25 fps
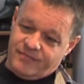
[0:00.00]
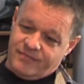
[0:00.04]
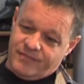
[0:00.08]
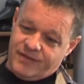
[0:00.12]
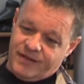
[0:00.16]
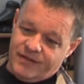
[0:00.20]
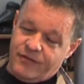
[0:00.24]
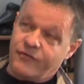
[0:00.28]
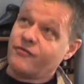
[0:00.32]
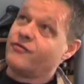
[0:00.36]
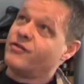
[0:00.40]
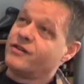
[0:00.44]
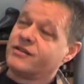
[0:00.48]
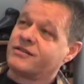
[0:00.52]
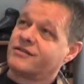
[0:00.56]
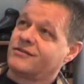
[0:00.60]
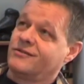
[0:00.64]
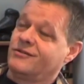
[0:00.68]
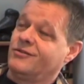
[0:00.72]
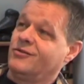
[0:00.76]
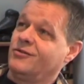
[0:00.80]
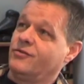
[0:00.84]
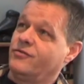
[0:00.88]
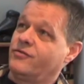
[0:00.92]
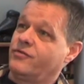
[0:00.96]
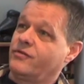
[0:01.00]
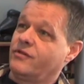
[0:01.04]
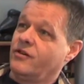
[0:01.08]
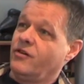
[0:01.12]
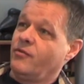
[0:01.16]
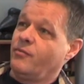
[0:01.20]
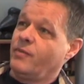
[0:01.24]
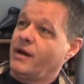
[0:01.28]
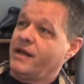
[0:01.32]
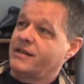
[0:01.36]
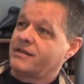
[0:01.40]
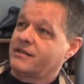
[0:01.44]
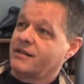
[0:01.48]
you know, vision of,
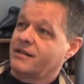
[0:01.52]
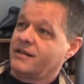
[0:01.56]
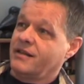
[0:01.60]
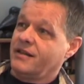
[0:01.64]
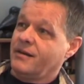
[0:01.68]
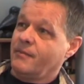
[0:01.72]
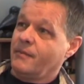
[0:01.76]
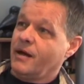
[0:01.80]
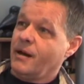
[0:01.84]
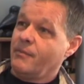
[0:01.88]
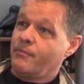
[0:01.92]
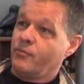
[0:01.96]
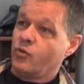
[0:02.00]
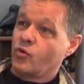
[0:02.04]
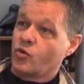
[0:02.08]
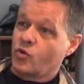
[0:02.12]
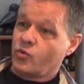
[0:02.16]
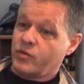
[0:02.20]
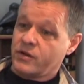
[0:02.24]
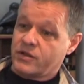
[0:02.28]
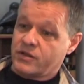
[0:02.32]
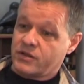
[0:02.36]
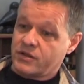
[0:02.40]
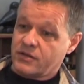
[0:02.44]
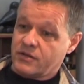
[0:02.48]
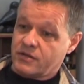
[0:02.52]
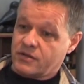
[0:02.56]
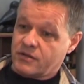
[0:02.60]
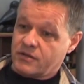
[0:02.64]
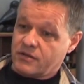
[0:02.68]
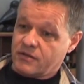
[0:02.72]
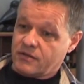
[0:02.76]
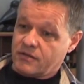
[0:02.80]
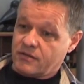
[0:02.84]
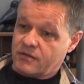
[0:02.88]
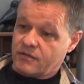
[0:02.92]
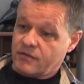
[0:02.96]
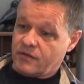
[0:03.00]
of basically a, a, book which
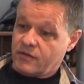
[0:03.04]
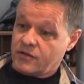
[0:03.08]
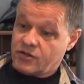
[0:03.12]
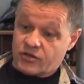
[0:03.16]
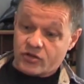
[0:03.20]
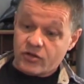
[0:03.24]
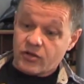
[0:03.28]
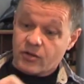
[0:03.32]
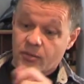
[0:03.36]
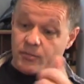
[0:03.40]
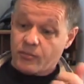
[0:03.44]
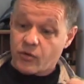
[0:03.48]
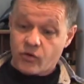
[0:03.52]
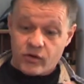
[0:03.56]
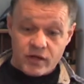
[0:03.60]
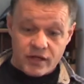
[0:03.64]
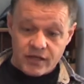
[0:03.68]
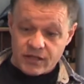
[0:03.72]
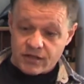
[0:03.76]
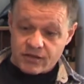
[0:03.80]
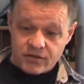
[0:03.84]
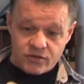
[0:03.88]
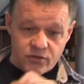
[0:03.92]
is still a book and it's